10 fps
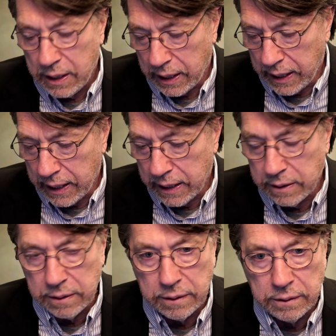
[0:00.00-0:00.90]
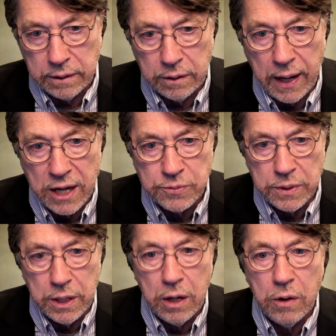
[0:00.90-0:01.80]
And as we
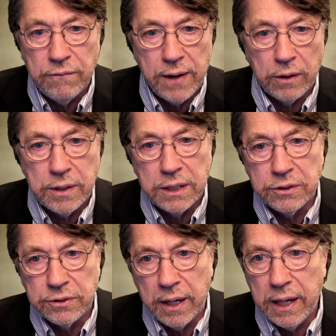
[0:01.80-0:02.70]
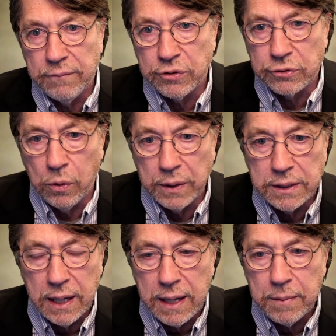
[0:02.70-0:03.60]
know, Final Cut does not have a scrolling
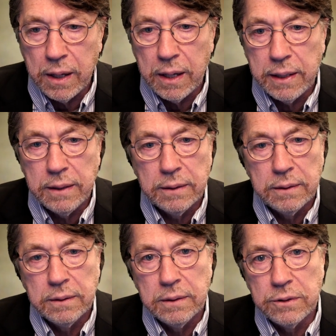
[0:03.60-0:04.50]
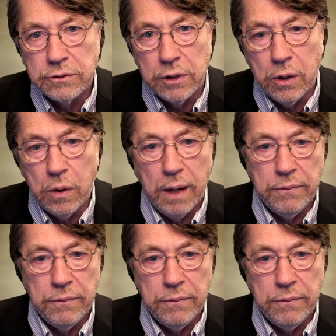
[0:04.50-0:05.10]
timeline. So